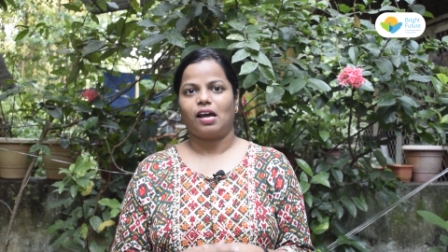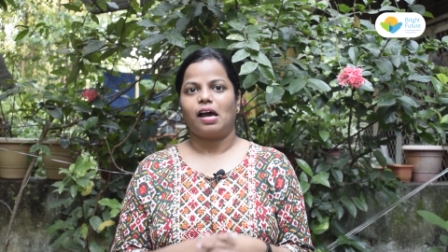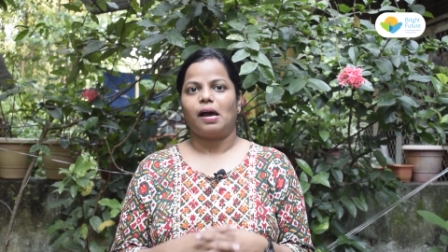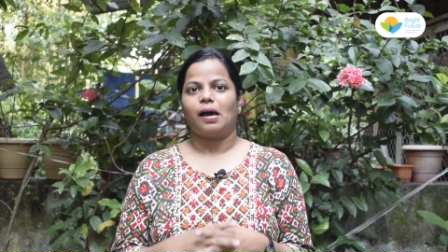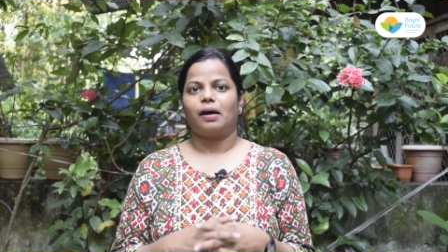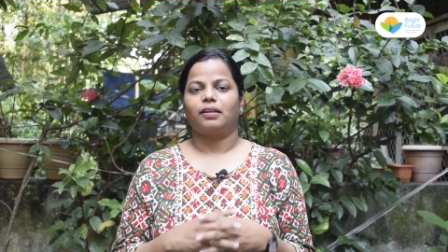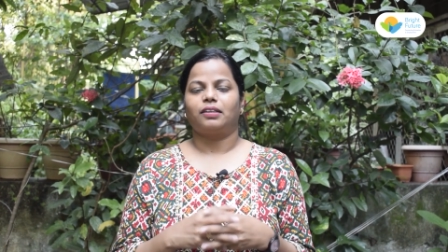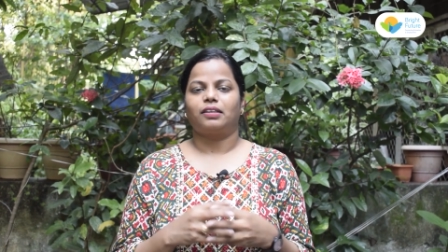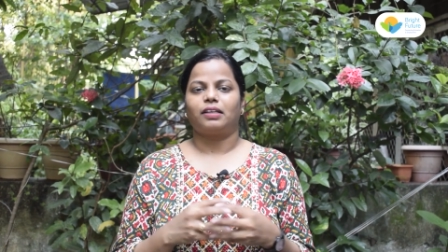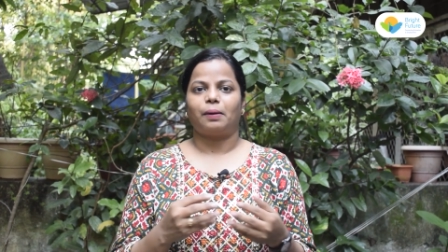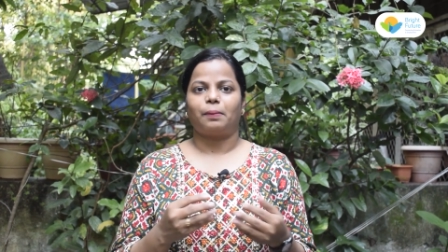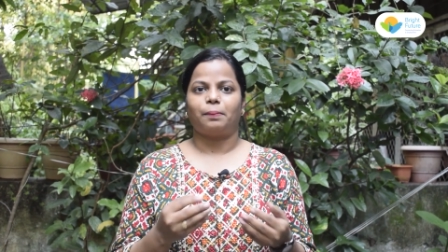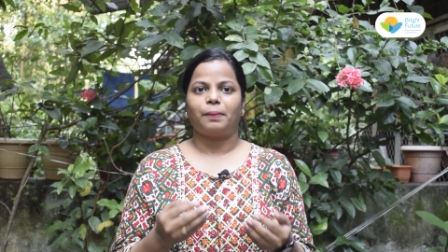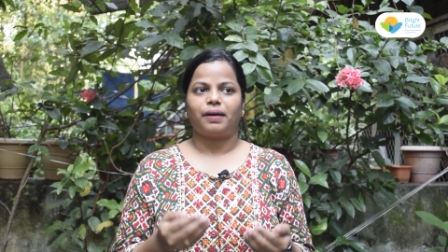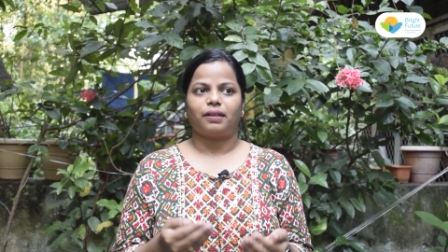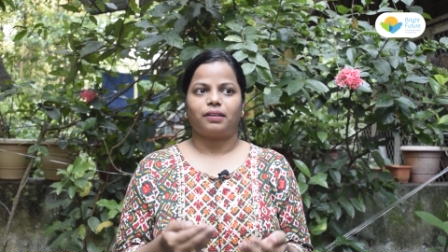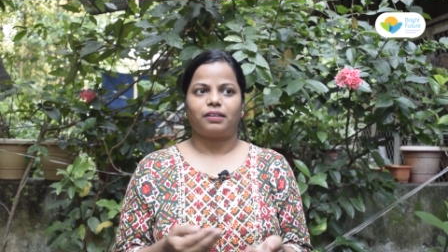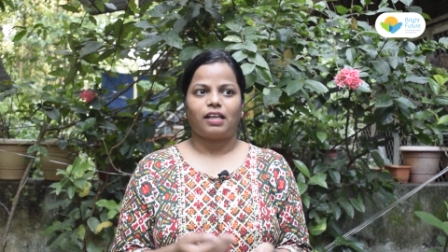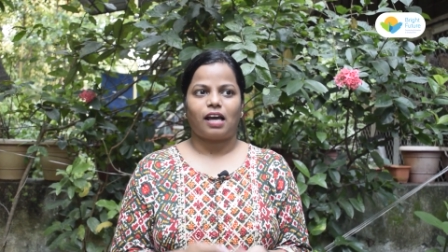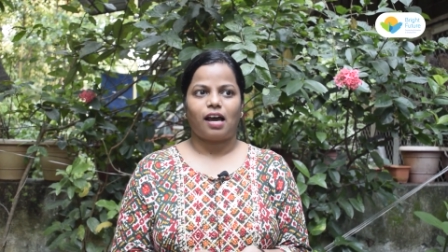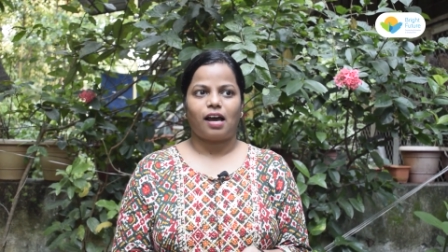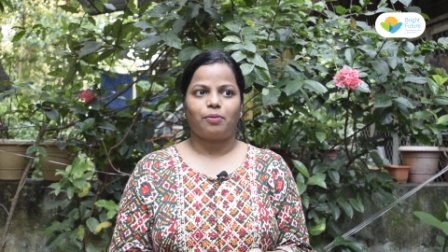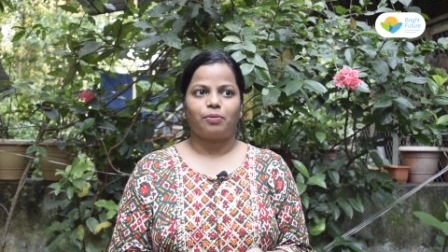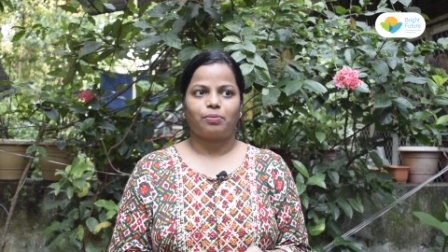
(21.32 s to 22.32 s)
They,
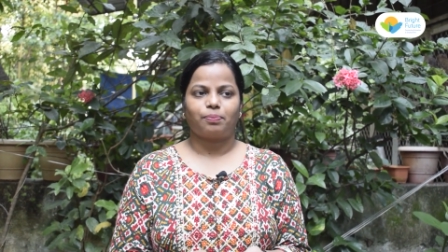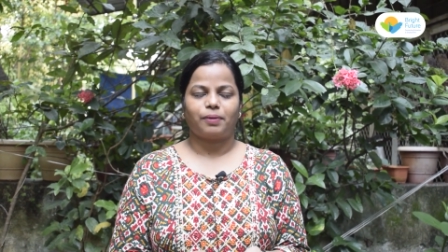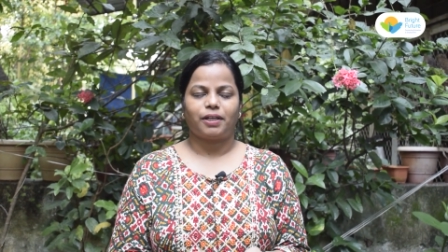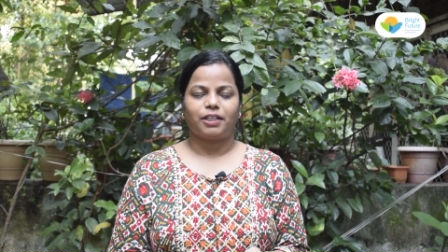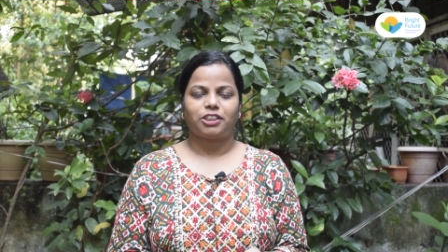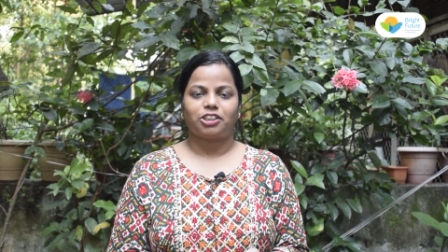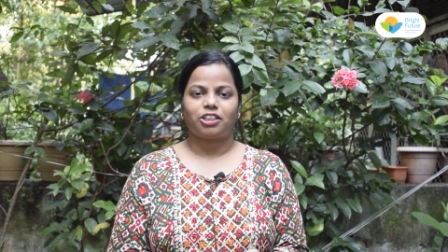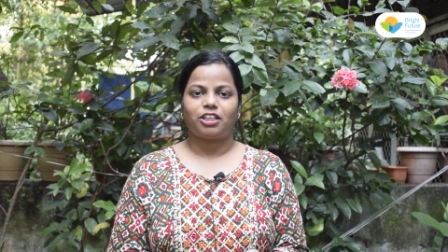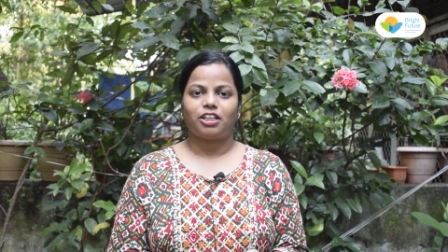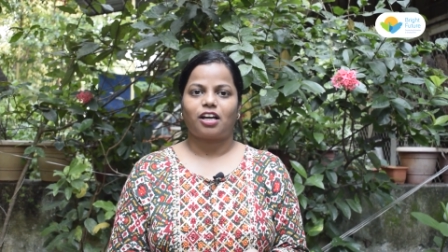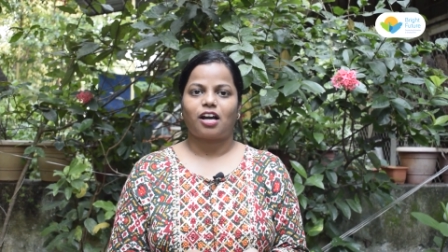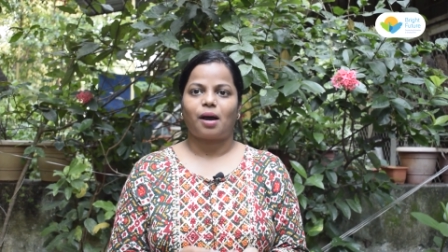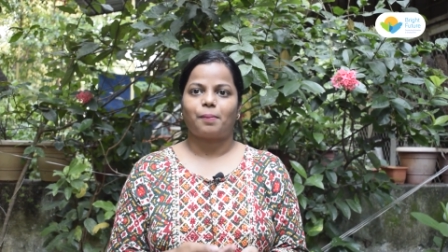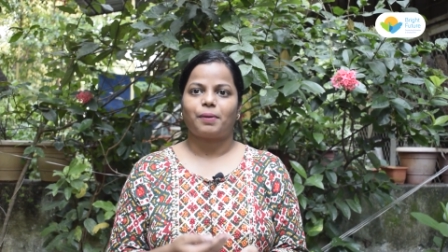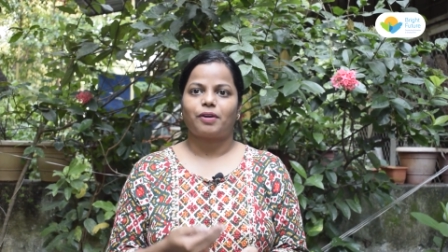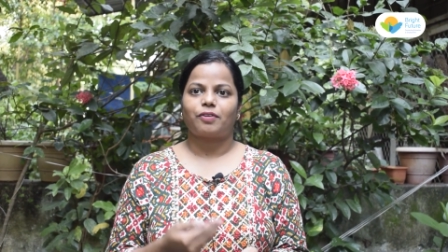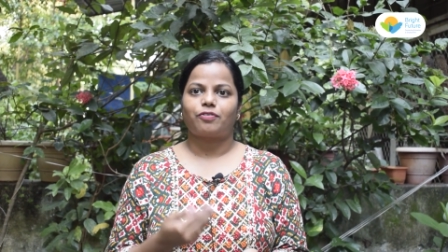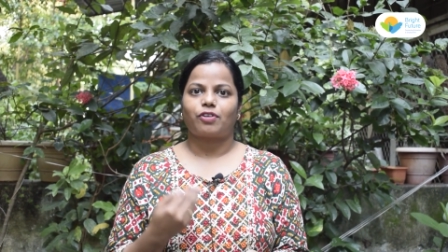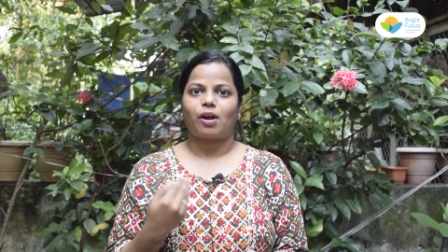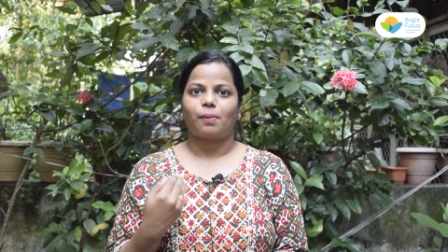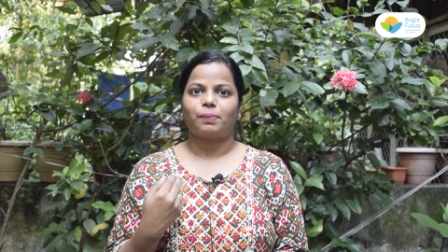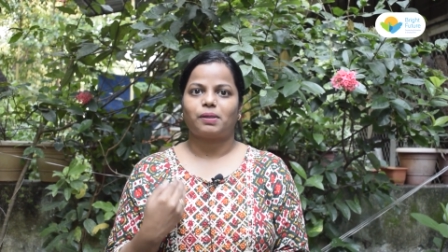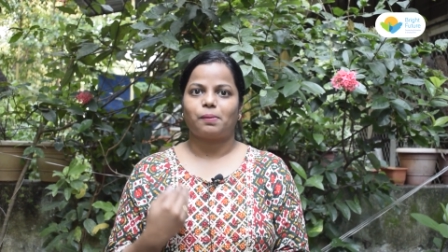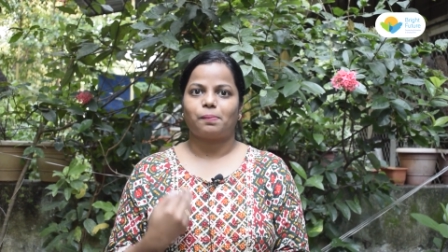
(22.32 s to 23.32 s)
they are majorly coming
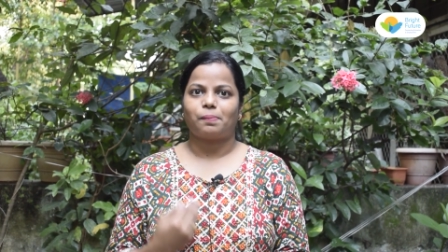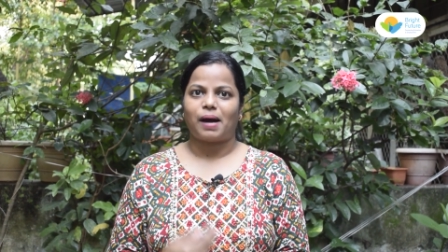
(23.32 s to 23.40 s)
from the